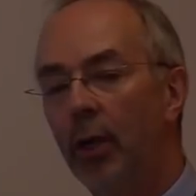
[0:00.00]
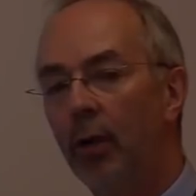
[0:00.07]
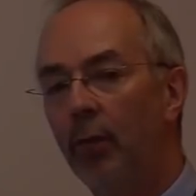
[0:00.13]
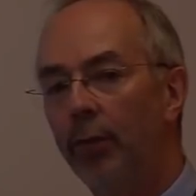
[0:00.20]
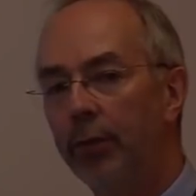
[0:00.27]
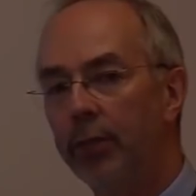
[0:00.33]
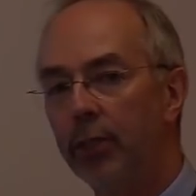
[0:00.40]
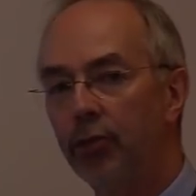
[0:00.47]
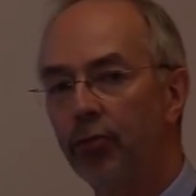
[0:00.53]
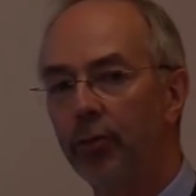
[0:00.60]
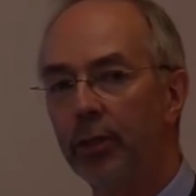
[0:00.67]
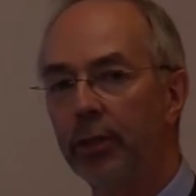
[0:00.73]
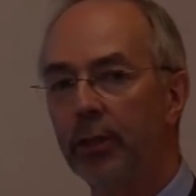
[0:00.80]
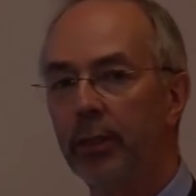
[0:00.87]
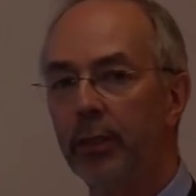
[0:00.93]
of the
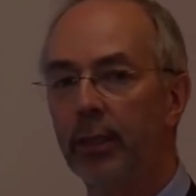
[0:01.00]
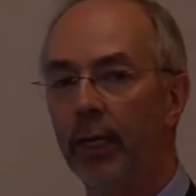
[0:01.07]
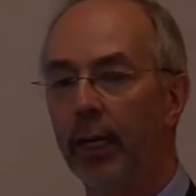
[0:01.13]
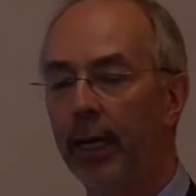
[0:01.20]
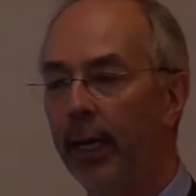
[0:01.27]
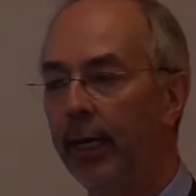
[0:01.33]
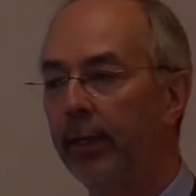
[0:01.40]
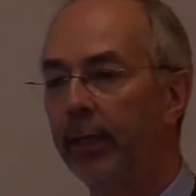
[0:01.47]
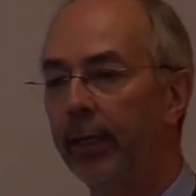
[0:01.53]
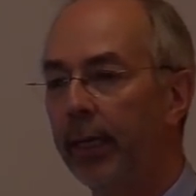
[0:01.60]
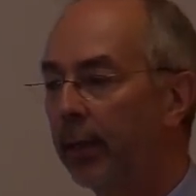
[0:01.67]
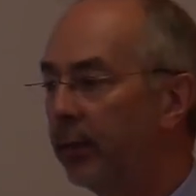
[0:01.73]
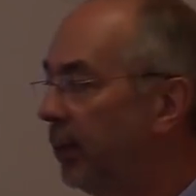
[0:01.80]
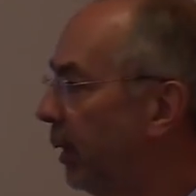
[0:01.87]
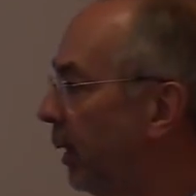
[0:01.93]
district and the
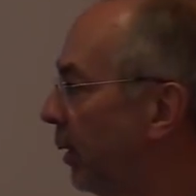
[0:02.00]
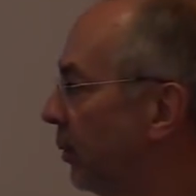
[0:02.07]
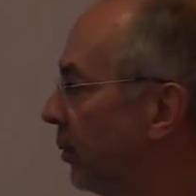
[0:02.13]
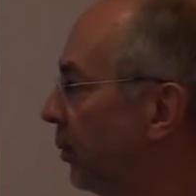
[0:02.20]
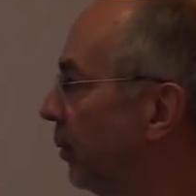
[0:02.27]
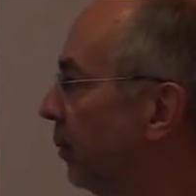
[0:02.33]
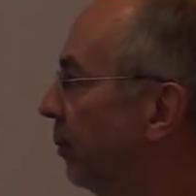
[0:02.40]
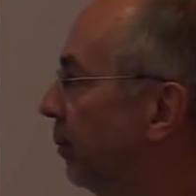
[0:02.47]
county council.